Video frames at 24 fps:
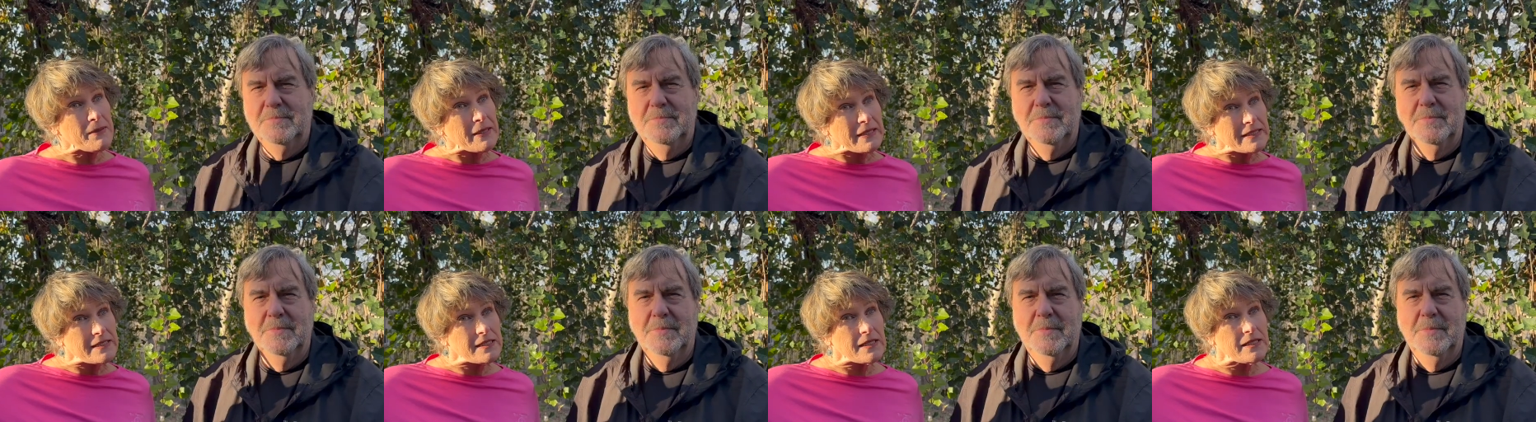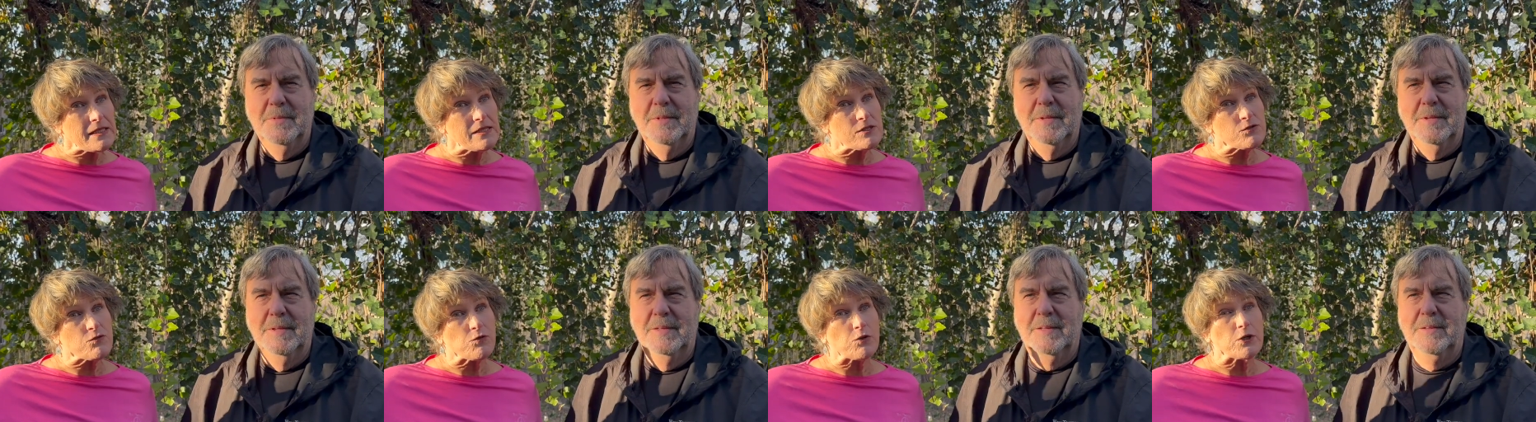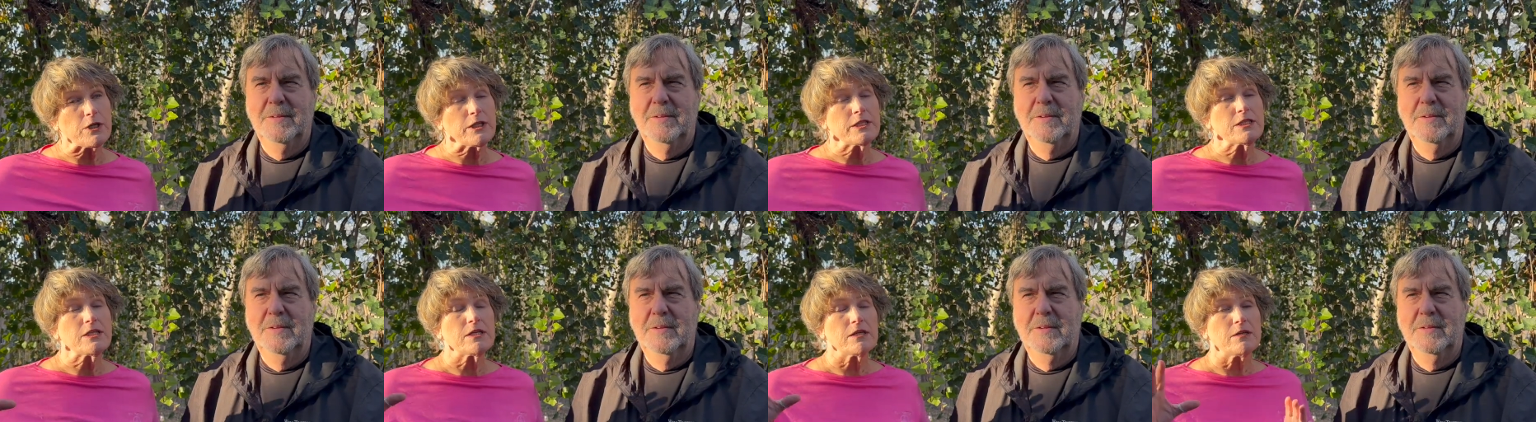Speaker 1: big city is
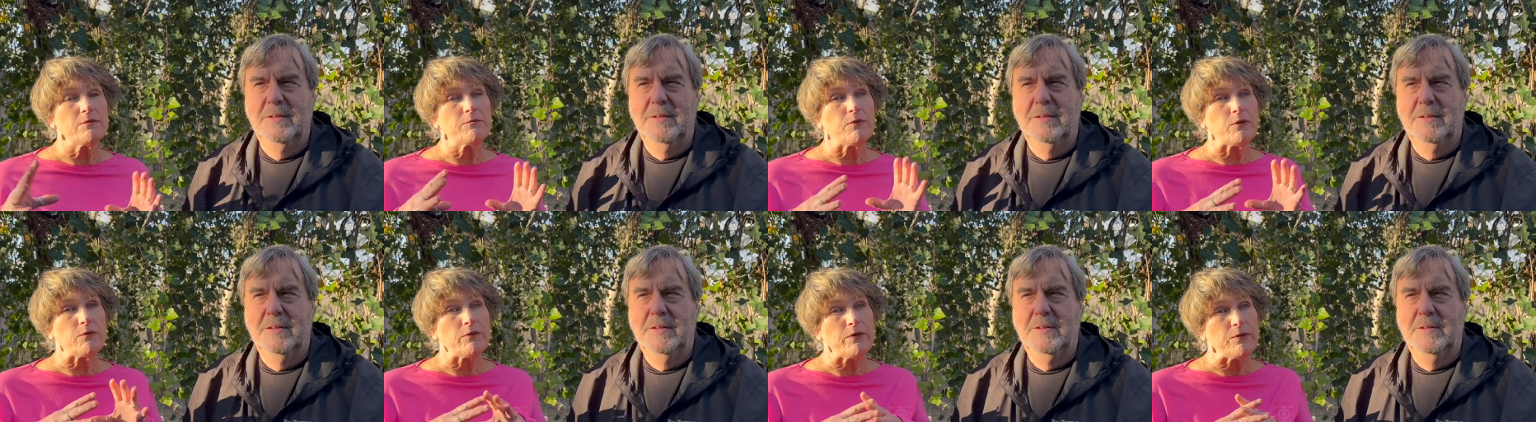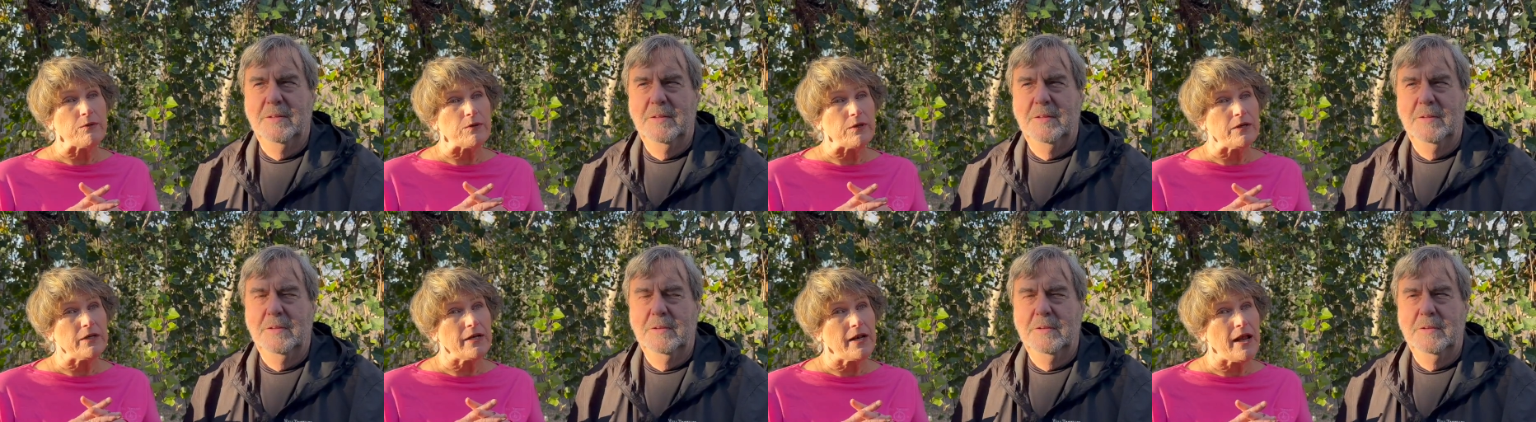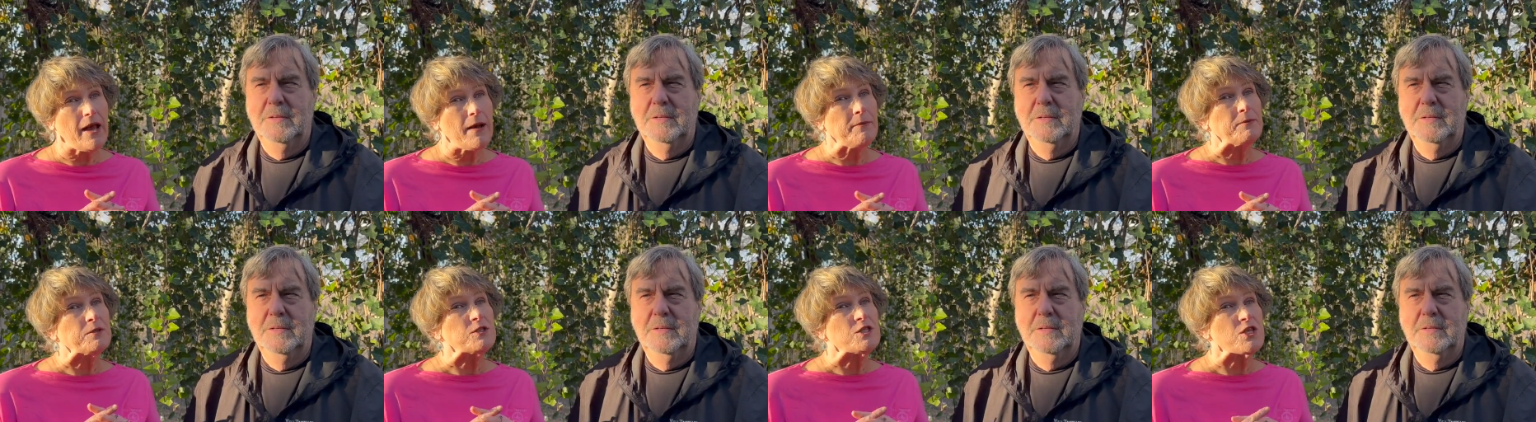Warrington, but we were
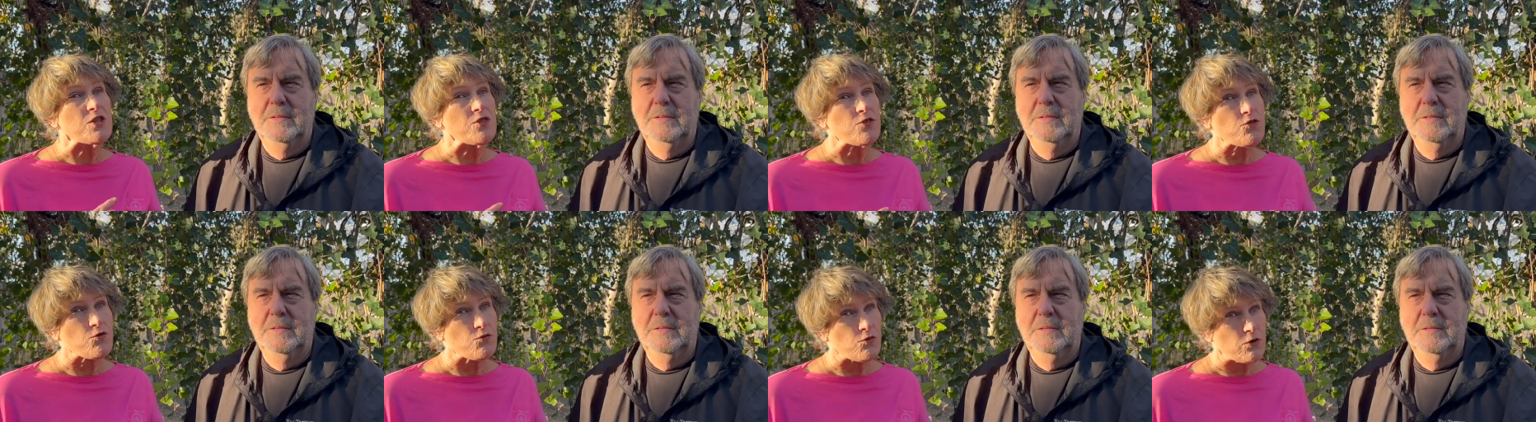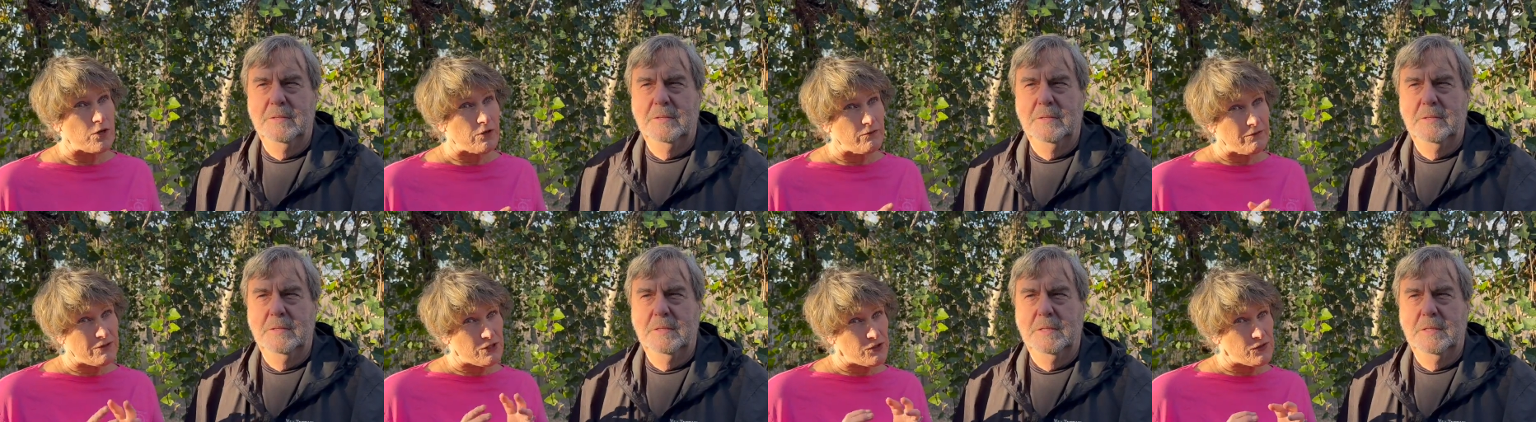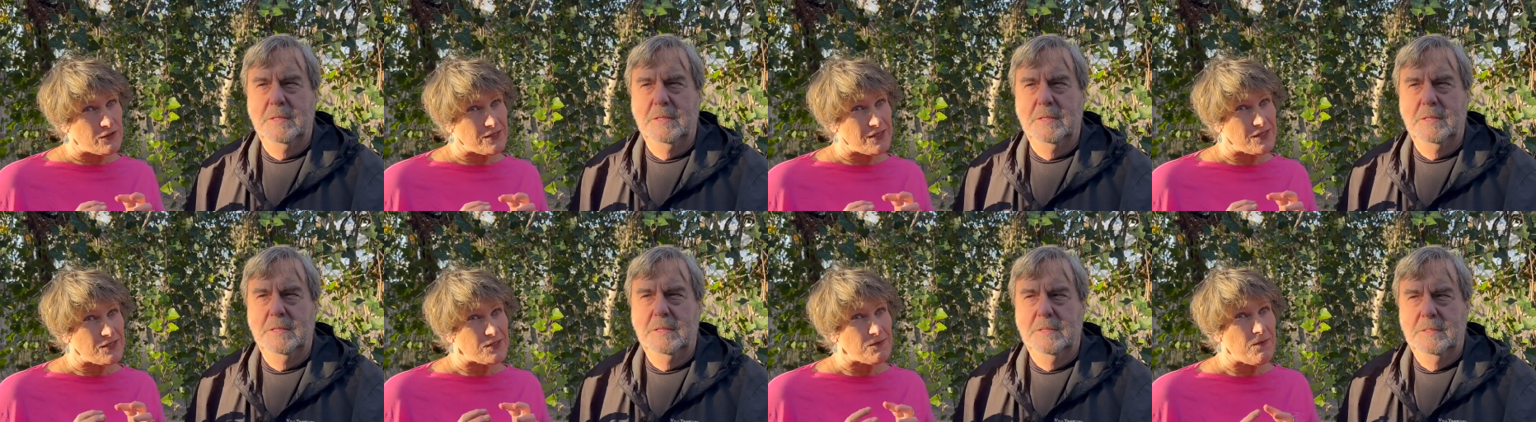in Appleton Thorn,
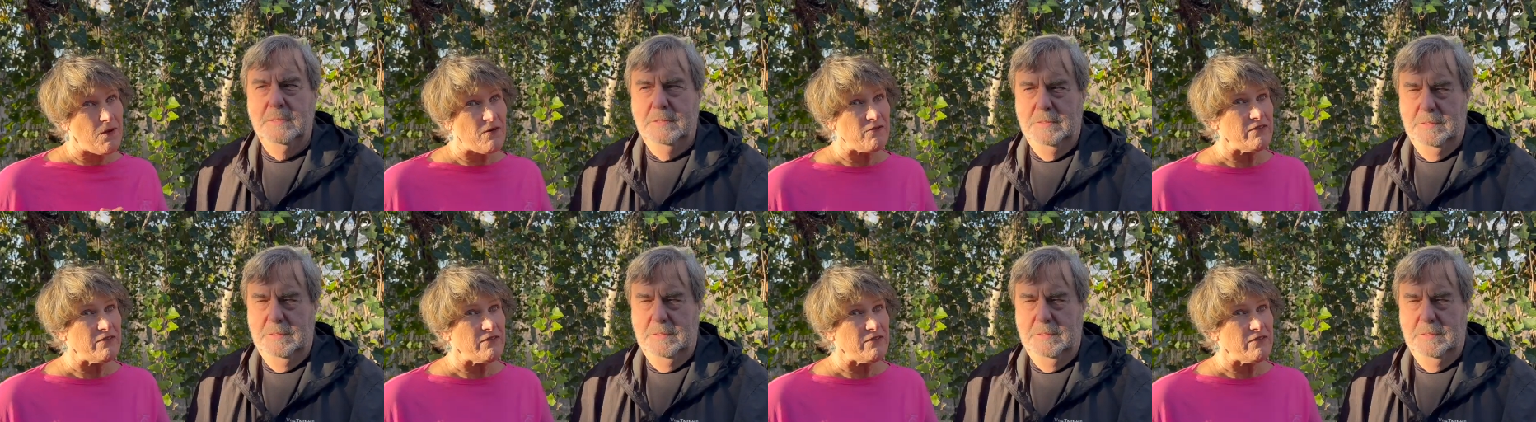which is the small